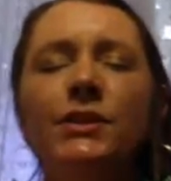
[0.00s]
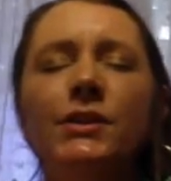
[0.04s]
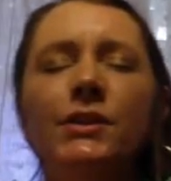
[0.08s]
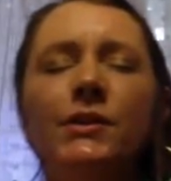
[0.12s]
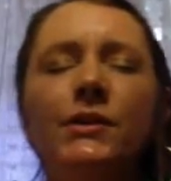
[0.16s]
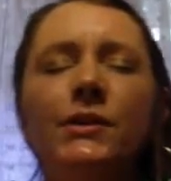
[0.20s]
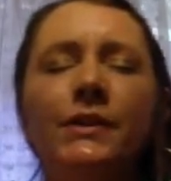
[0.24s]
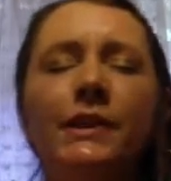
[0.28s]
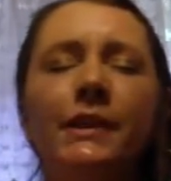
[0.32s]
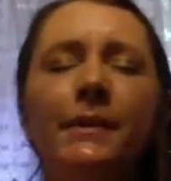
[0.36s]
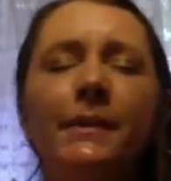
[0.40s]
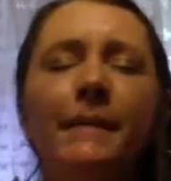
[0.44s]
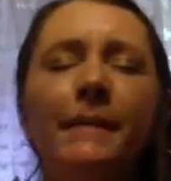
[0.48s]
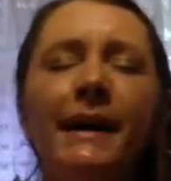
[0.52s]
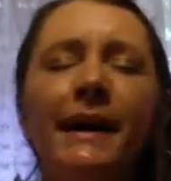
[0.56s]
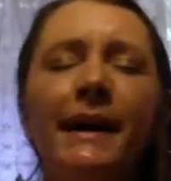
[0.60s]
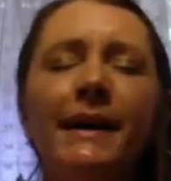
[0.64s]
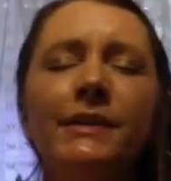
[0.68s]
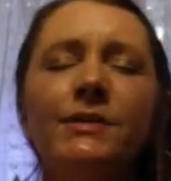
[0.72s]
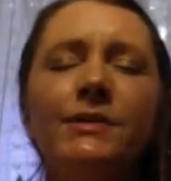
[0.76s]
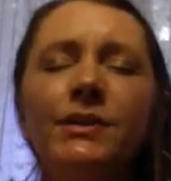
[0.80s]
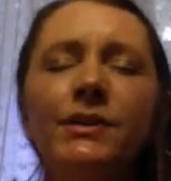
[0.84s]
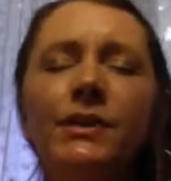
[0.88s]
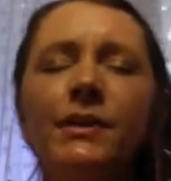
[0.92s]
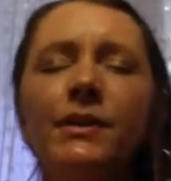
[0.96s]
you can
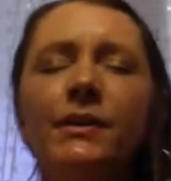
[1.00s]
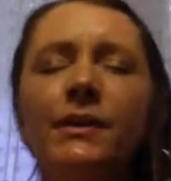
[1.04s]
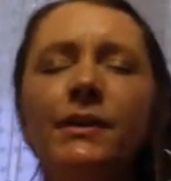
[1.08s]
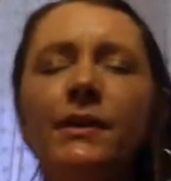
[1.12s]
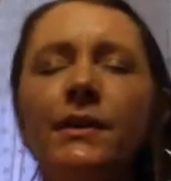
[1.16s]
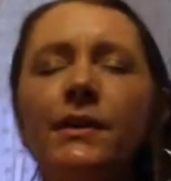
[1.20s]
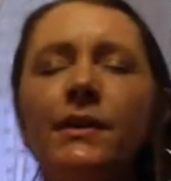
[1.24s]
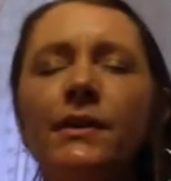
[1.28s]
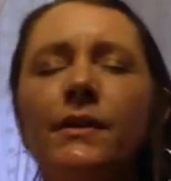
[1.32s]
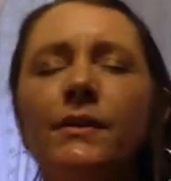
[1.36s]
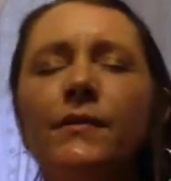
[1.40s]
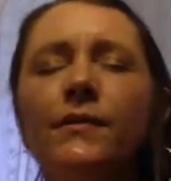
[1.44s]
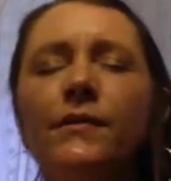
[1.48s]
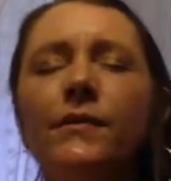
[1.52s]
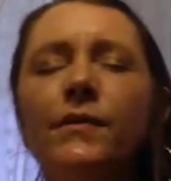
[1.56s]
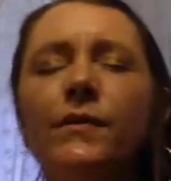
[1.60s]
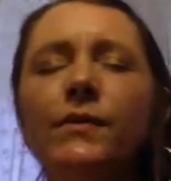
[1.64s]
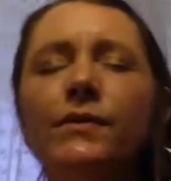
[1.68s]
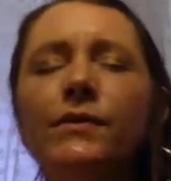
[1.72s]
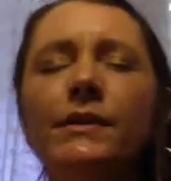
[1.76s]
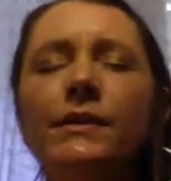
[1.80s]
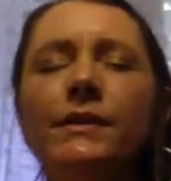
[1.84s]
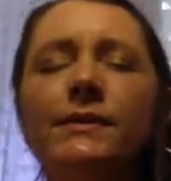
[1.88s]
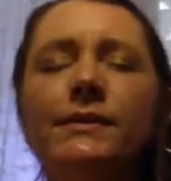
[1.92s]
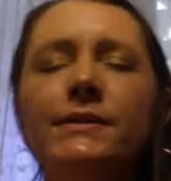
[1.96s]
imagine the
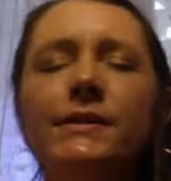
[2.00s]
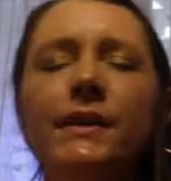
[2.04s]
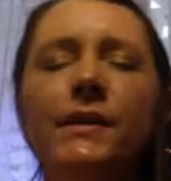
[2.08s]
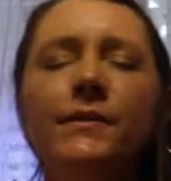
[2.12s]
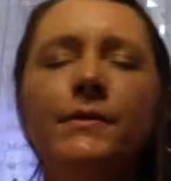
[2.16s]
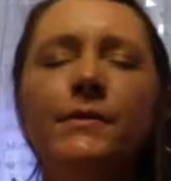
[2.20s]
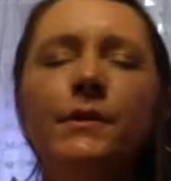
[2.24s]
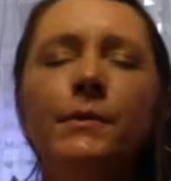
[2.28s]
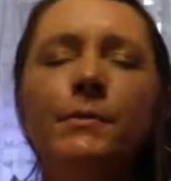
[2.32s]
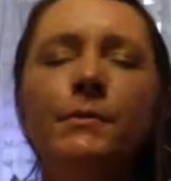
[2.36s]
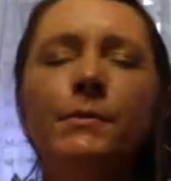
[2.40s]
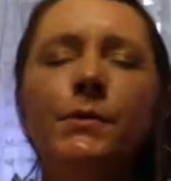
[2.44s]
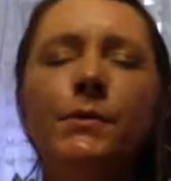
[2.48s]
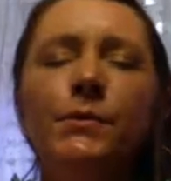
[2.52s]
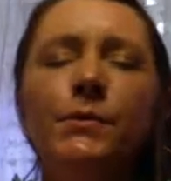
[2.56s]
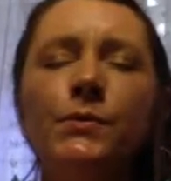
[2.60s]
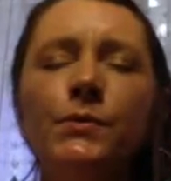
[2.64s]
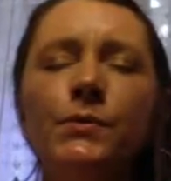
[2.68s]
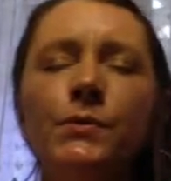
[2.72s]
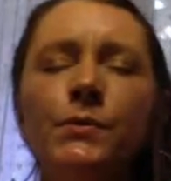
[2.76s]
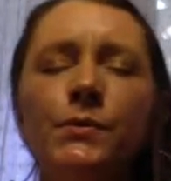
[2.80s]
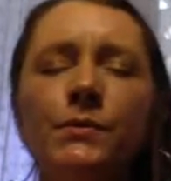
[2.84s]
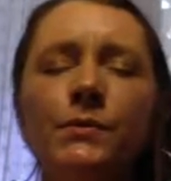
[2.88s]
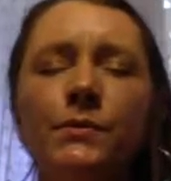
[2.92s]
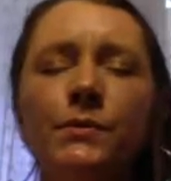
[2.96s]
fullness of the
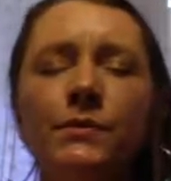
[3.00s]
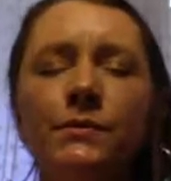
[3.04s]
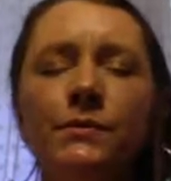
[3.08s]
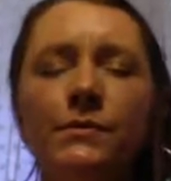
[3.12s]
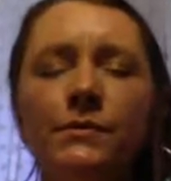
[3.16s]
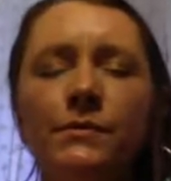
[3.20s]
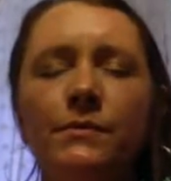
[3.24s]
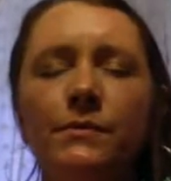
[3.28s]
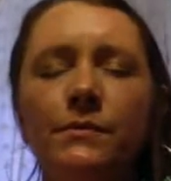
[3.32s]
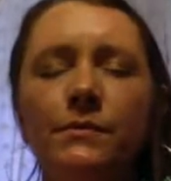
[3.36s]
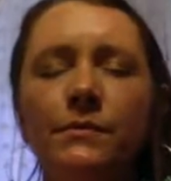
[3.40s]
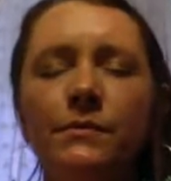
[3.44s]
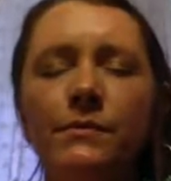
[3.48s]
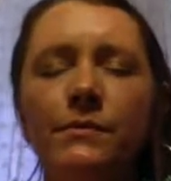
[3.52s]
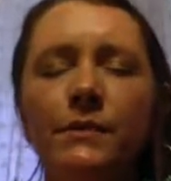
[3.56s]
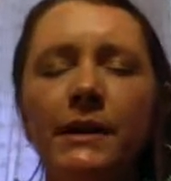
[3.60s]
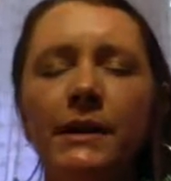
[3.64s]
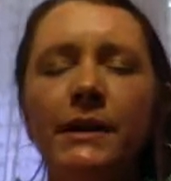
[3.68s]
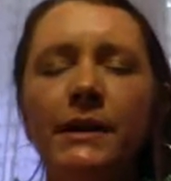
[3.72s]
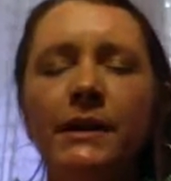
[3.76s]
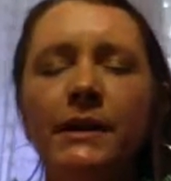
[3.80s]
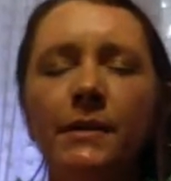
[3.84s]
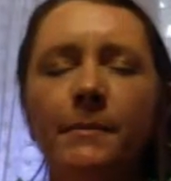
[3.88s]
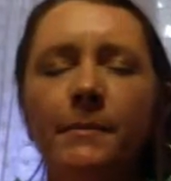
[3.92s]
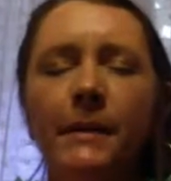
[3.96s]
moon in
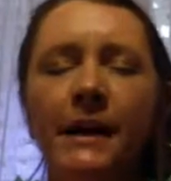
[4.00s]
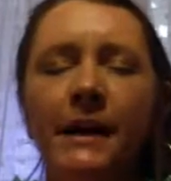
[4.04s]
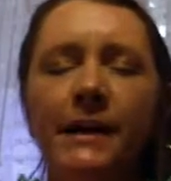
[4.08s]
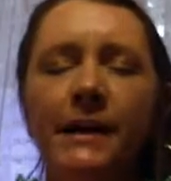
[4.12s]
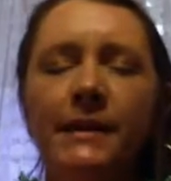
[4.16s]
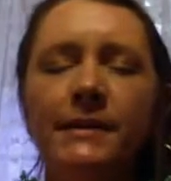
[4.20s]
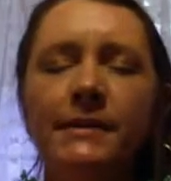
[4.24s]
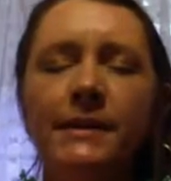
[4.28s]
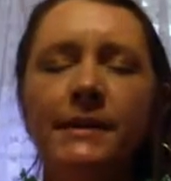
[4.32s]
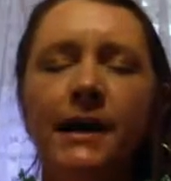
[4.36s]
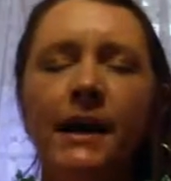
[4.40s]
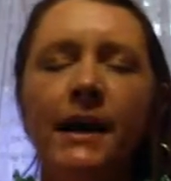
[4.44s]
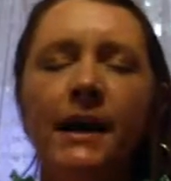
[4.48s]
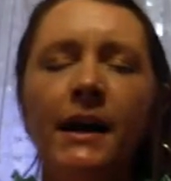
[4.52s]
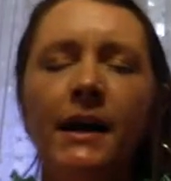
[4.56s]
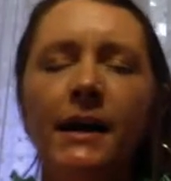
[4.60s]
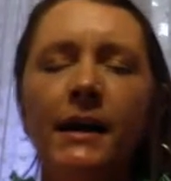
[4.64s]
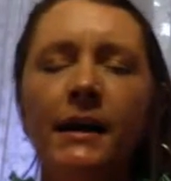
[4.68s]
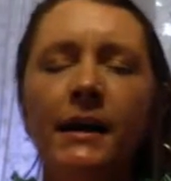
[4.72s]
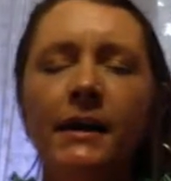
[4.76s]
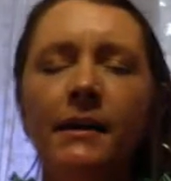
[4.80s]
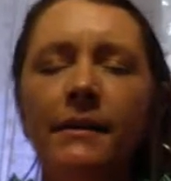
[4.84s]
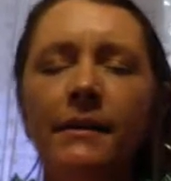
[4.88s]
your mind's eye.